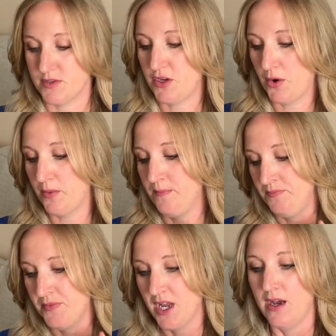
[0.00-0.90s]
So
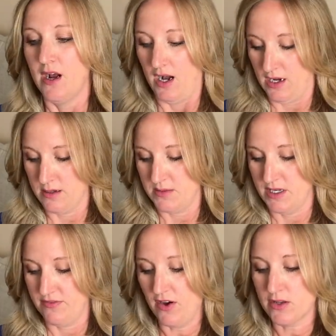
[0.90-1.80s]
um,
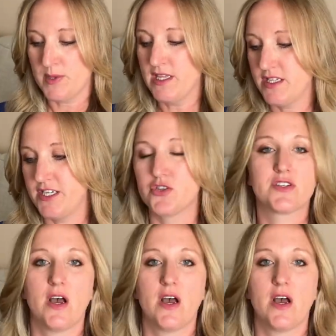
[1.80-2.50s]
following the teacher's